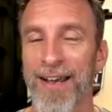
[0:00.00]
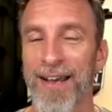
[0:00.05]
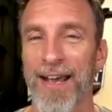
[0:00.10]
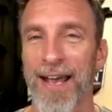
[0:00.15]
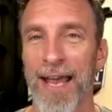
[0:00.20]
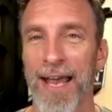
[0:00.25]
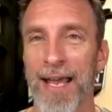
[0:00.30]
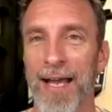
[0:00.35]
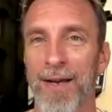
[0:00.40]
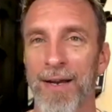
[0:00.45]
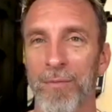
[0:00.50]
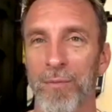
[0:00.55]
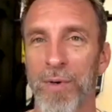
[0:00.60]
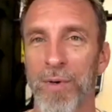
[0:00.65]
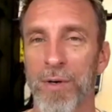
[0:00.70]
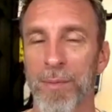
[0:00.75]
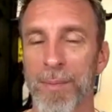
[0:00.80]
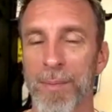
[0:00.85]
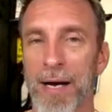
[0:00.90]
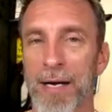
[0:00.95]
and wow. we
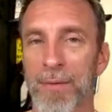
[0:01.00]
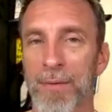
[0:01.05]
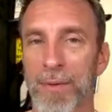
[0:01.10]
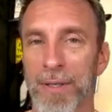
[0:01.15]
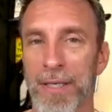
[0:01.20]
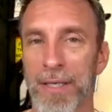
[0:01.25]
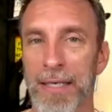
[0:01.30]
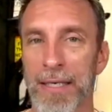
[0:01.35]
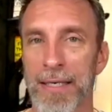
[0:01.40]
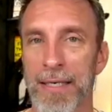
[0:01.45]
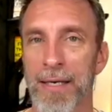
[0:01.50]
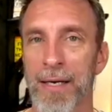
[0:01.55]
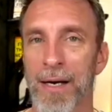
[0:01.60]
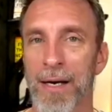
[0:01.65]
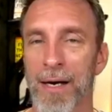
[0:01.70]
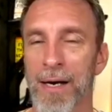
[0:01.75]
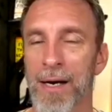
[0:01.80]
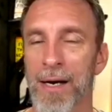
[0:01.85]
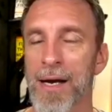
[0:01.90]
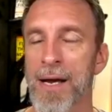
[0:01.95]
were married within a
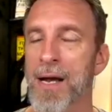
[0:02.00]
year.